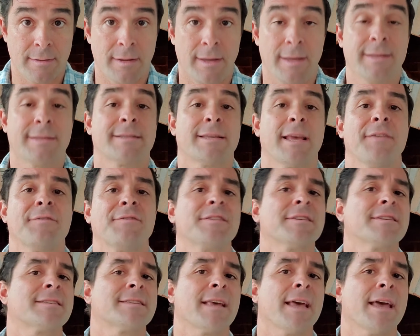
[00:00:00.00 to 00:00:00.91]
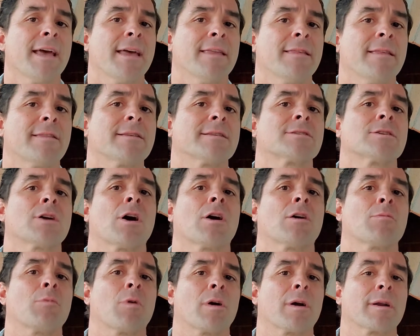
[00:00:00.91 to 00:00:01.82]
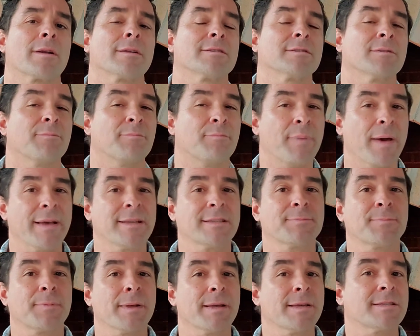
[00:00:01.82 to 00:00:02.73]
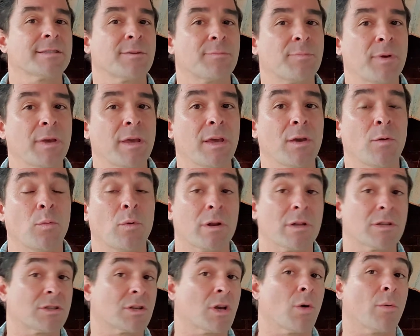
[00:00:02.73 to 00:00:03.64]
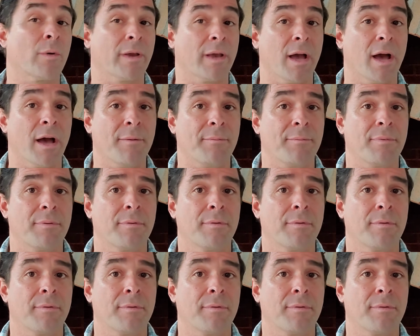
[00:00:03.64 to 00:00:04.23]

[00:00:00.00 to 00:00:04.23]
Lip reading: It's safe to say that the stock market is the best place to be when it's going up